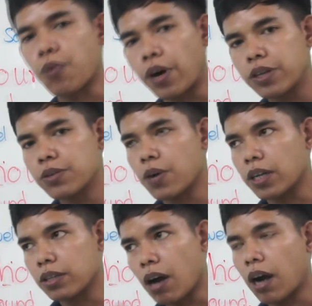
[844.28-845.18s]
one you
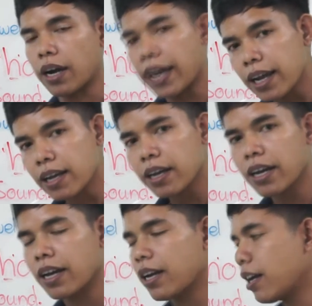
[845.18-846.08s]
are talking,
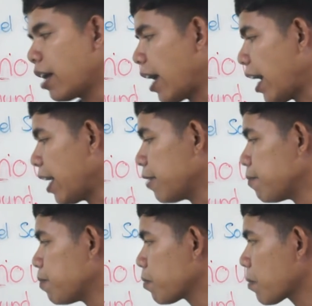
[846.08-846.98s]
and